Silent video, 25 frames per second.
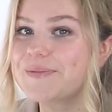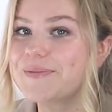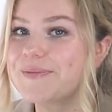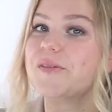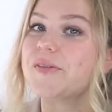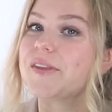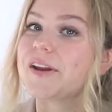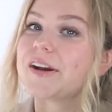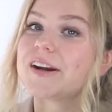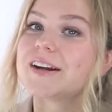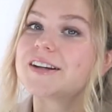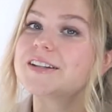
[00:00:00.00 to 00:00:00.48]

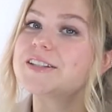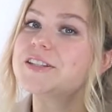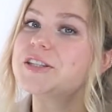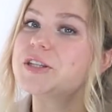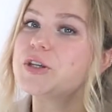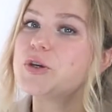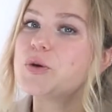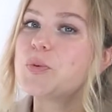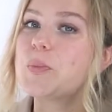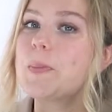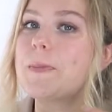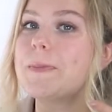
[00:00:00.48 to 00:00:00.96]
There are
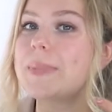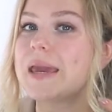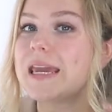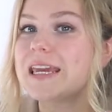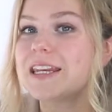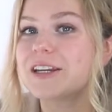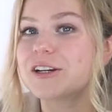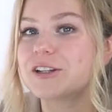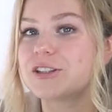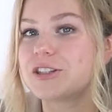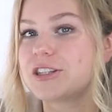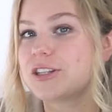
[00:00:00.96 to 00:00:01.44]
two
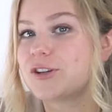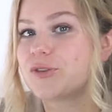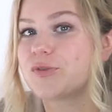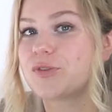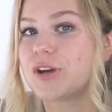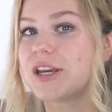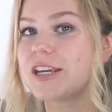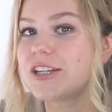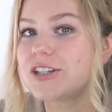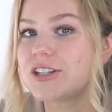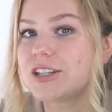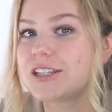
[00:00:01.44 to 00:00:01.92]
main
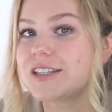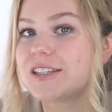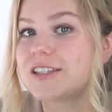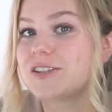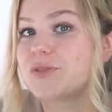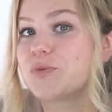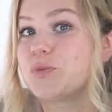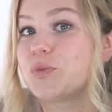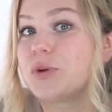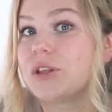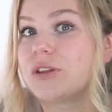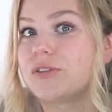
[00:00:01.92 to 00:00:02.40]

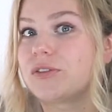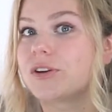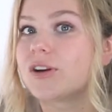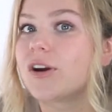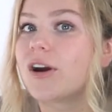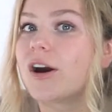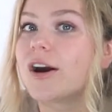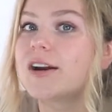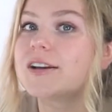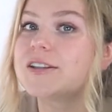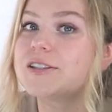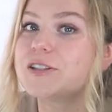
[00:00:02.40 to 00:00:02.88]
considerations with
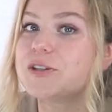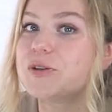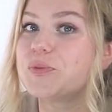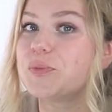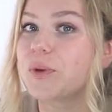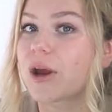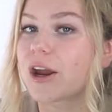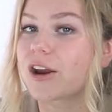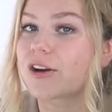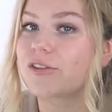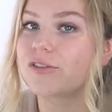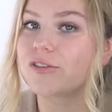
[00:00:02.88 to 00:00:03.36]
regard to
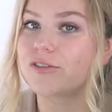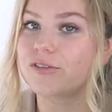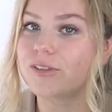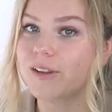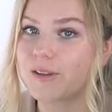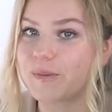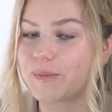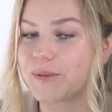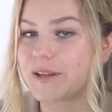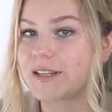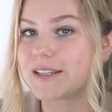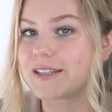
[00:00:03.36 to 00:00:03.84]

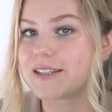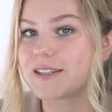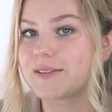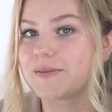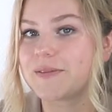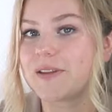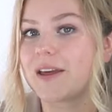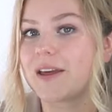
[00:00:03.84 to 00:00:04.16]
micro-fulfillment: